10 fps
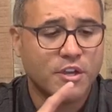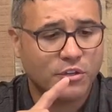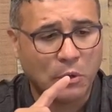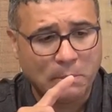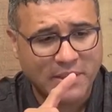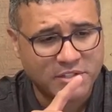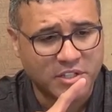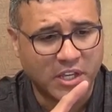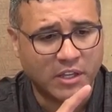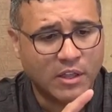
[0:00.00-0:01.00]
You're
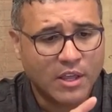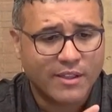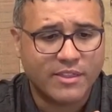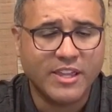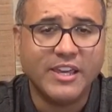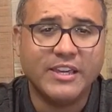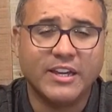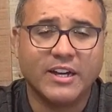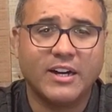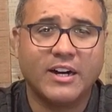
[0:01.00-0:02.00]
missing
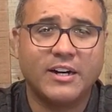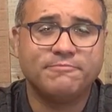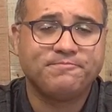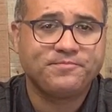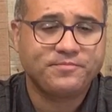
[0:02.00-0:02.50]
the